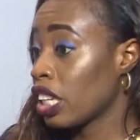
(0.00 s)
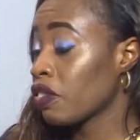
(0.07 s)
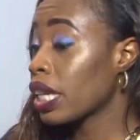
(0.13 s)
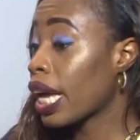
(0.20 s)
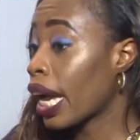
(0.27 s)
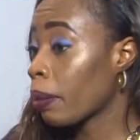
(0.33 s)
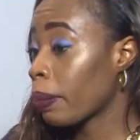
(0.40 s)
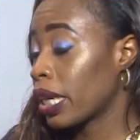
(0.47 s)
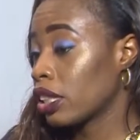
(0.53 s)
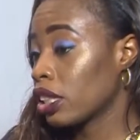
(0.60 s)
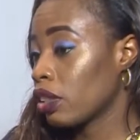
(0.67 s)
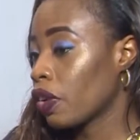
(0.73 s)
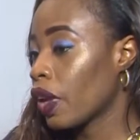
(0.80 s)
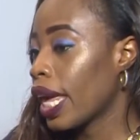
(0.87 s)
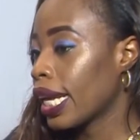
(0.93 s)
And even I
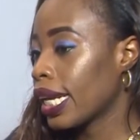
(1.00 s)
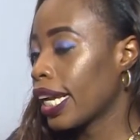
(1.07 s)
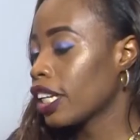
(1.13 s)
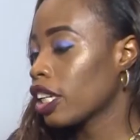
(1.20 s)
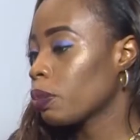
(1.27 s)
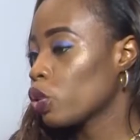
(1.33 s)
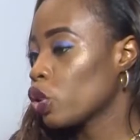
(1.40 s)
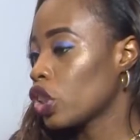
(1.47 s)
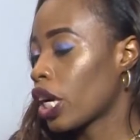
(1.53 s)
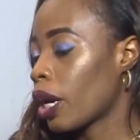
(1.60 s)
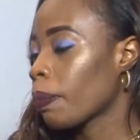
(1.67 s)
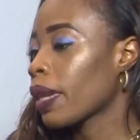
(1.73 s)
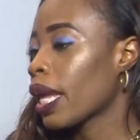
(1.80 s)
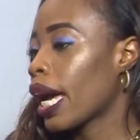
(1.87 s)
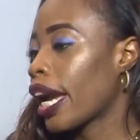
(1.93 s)
myself, here in
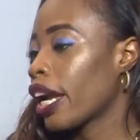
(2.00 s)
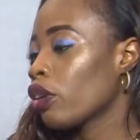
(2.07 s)
Abuja, I